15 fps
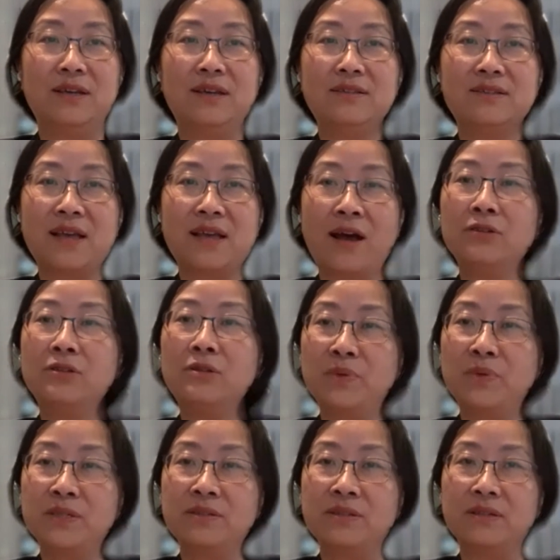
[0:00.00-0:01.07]
It's how the
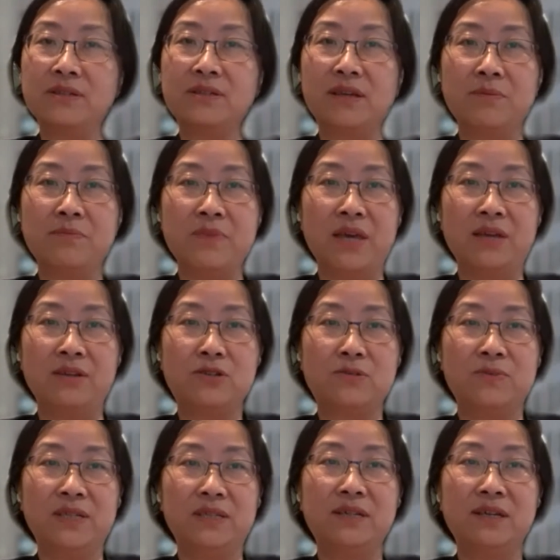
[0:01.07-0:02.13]
business and
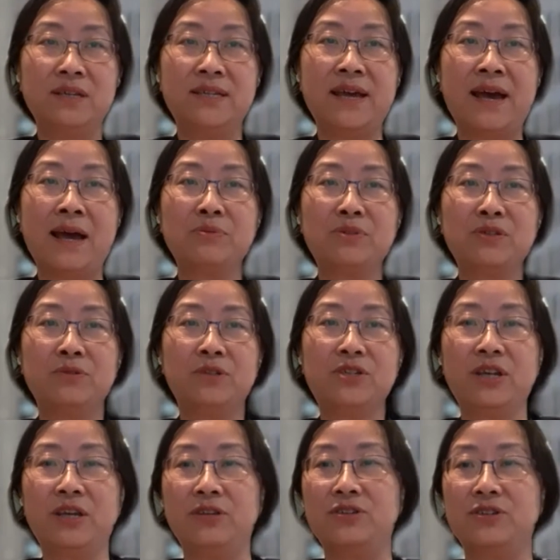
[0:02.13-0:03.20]
management adapt to the
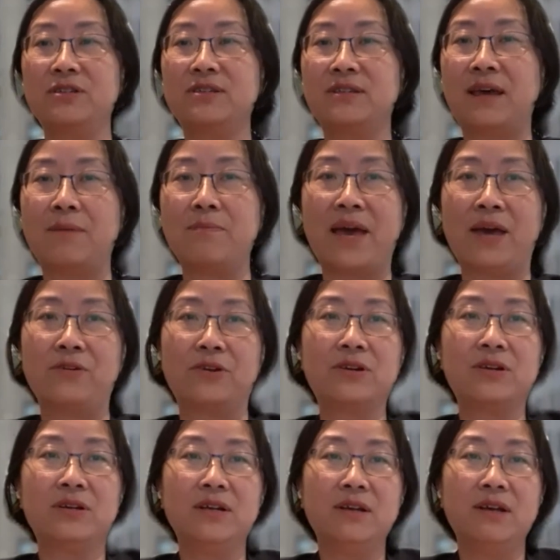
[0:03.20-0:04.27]
changes that
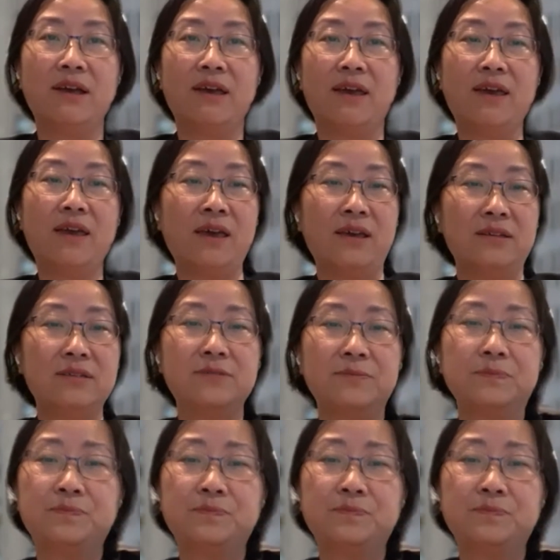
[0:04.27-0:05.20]
matter. And